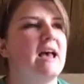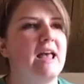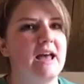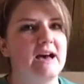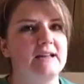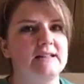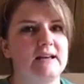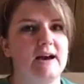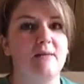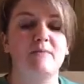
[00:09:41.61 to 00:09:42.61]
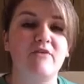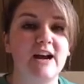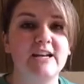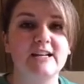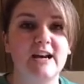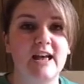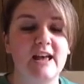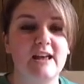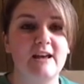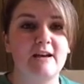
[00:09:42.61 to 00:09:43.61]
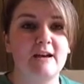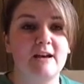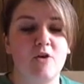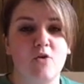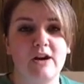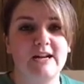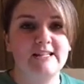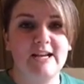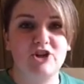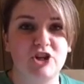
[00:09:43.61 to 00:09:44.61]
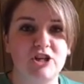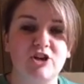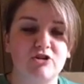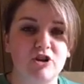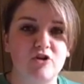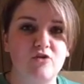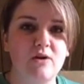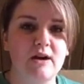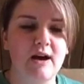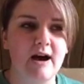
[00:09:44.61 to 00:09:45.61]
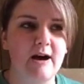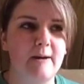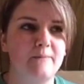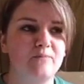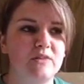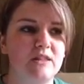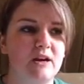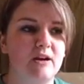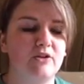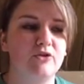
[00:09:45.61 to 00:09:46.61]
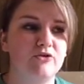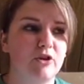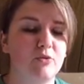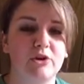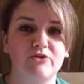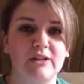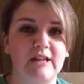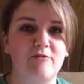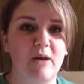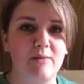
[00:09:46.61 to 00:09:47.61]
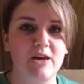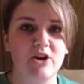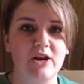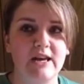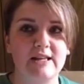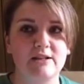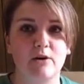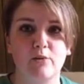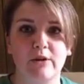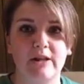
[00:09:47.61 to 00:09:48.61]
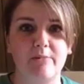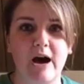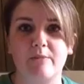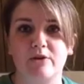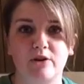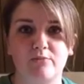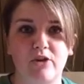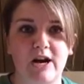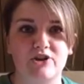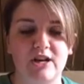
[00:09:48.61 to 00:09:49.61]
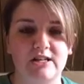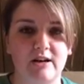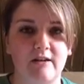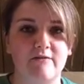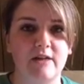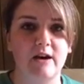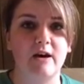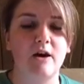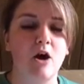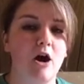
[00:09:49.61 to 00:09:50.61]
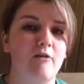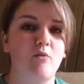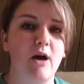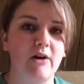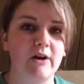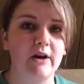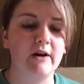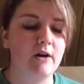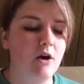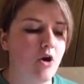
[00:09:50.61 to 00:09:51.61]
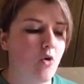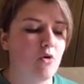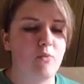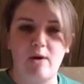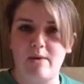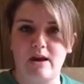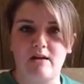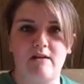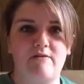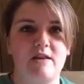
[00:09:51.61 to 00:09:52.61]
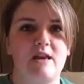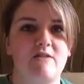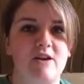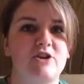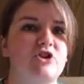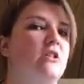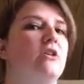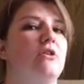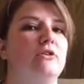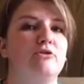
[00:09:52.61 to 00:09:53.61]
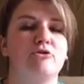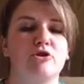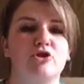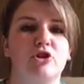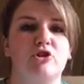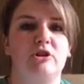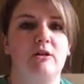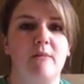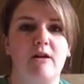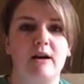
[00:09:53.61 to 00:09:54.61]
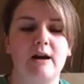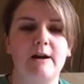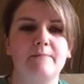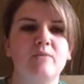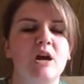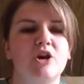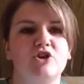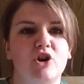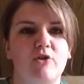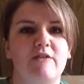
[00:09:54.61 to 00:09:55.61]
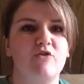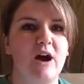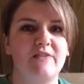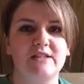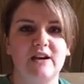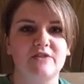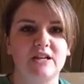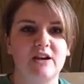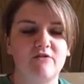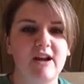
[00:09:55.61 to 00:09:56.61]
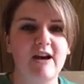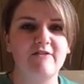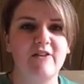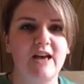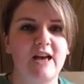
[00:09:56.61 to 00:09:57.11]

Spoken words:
and find a organization near you. The Lutheran World Relief Baby Care Kits are a really popular project of WELCA, or Women of the Evangelical Lutheran Church in America. So if you have stuff to get rid of,